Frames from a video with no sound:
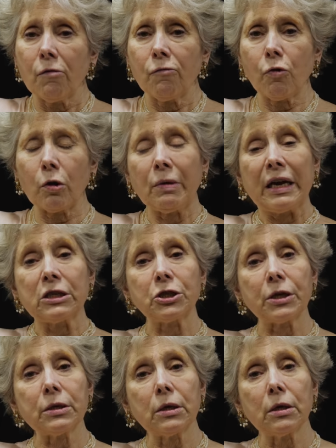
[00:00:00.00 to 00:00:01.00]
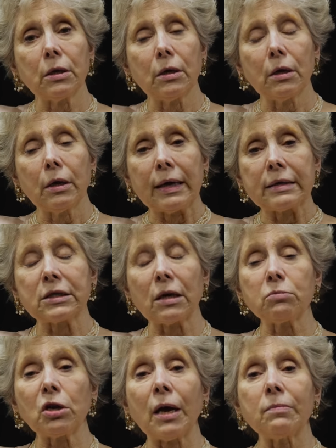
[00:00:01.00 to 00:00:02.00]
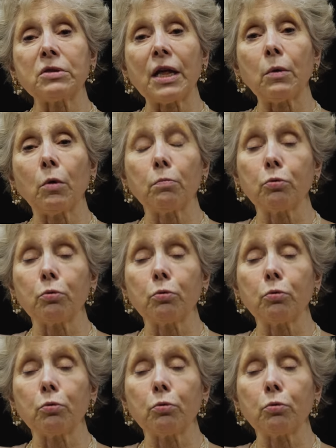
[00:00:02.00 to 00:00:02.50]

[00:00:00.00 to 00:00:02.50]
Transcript: formation, and sometimes they were